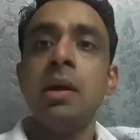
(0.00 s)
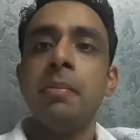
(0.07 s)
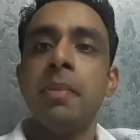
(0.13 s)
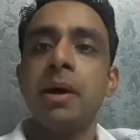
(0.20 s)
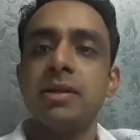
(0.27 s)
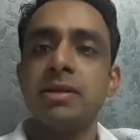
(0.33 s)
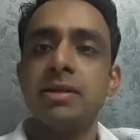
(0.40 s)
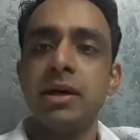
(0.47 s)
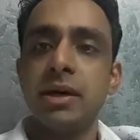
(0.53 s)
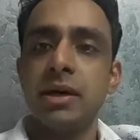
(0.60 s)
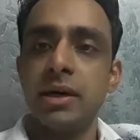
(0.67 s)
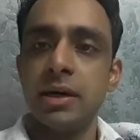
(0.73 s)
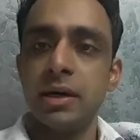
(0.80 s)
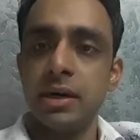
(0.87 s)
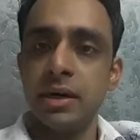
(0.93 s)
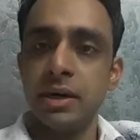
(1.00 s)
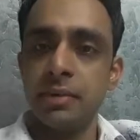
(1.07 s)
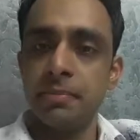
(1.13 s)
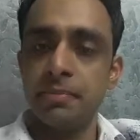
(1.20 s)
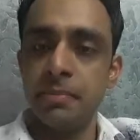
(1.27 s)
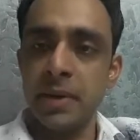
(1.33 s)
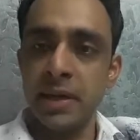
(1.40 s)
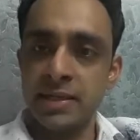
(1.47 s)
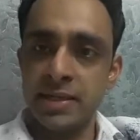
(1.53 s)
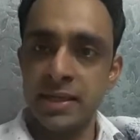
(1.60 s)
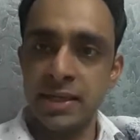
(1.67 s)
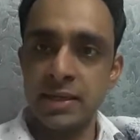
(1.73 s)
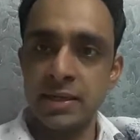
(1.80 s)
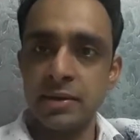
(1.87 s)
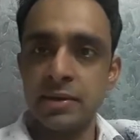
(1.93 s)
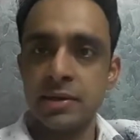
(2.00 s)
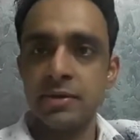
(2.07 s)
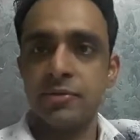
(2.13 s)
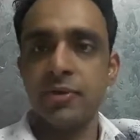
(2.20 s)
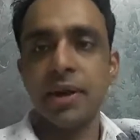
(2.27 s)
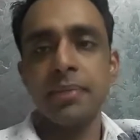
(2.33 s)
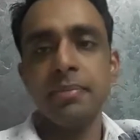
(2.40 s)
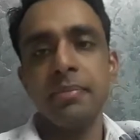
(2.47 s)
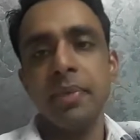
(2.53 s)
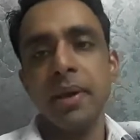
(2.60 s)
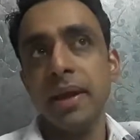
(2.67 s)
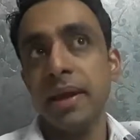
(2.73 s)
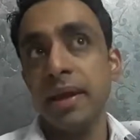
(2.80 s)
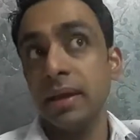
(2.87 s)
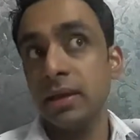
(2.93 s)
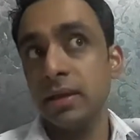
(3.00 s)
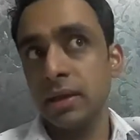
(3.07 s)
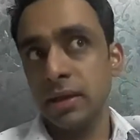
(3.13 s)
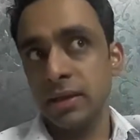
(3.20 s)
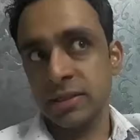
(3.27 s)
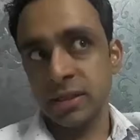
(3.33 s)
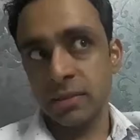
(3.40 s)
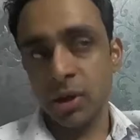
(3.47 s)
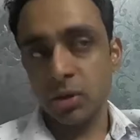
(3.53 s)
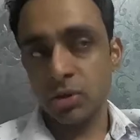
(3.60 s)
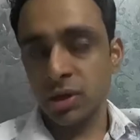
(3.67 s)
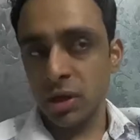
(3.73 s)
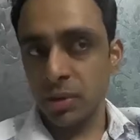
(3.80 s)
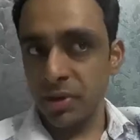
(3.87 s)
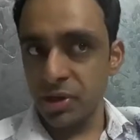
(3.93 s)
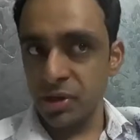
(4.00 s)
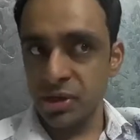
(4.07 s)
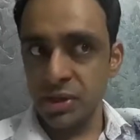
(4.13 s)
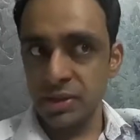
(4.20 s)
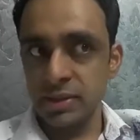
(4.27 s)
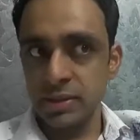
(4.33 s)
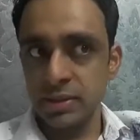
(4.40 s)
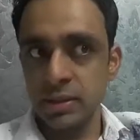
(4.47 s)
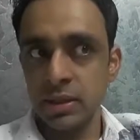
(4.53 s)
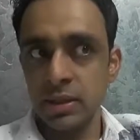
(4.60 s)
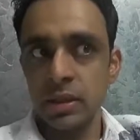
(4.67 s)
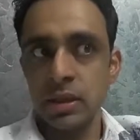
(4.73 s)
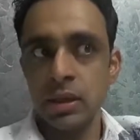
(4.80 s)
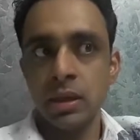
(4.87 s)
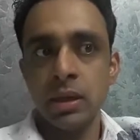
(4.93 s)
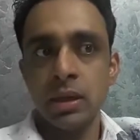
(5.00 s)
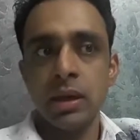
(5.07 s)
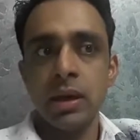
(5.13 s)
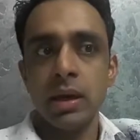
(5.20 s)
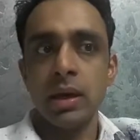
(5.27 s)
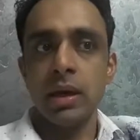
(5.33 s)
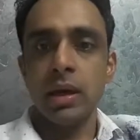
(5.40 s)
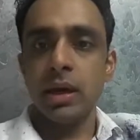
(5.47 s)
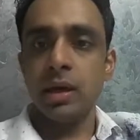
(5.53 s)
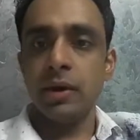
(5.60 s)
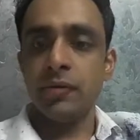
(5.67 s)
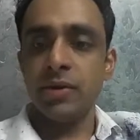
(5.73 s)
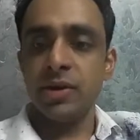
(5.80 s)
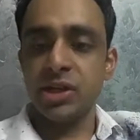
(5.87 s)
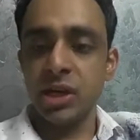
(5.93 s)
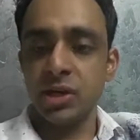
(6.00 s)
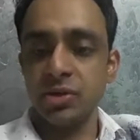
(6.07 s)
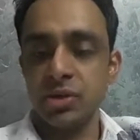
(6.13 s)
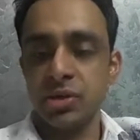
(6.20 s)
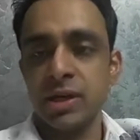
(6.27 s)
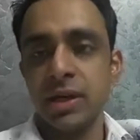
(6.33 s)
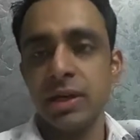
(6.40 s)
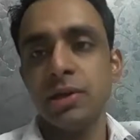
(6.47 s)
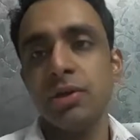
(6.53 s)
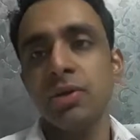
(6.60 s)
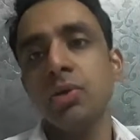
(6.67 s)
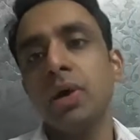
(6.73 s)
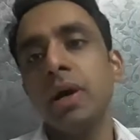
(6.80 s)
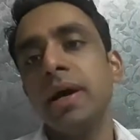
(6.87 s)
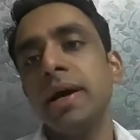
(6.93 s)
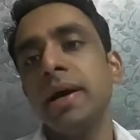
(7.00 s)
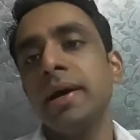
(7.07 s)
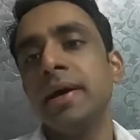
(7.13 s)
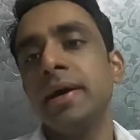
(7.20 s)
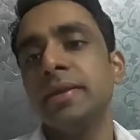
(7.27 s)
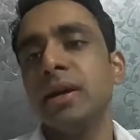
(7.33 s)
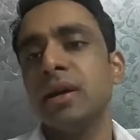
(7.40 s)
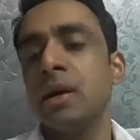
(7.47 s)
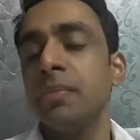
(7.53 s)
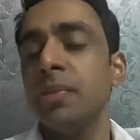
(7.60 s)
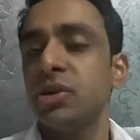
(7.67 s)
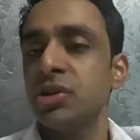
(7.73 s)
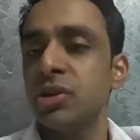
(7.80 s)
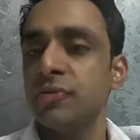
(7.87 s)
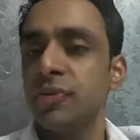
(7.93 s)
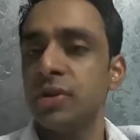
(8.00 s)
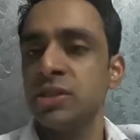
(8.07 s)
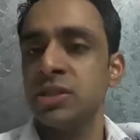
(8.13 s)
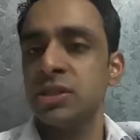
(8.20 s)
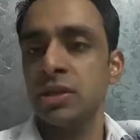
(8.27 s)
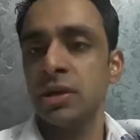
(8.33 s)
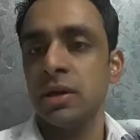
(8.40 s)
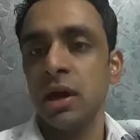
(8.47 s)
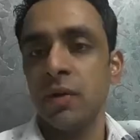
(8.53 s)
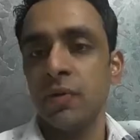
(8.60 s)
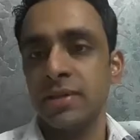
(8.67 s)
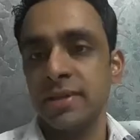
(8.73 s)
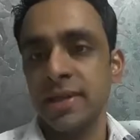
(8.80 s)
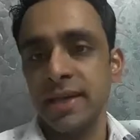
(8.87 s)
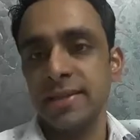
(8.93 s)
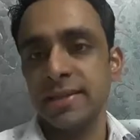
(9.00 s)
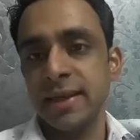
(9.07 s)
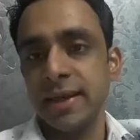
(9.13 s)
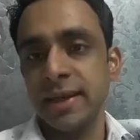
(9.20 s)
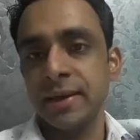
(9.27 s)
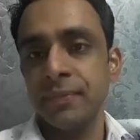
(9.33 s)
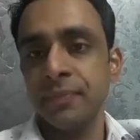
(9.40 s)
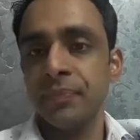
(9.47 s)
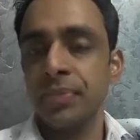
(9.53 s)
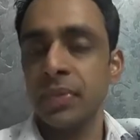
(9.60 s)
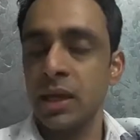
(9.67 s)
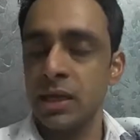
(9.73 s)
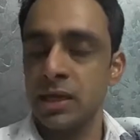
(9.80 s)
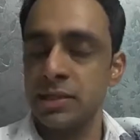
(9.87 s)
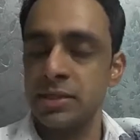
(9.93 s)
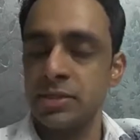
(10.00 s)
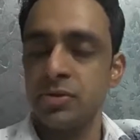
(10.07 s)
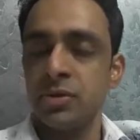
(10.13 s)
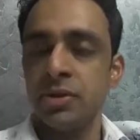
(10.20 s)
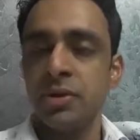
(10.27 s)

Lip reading: but the basic one being is about commission, which I should tell you. The commission which our site takes is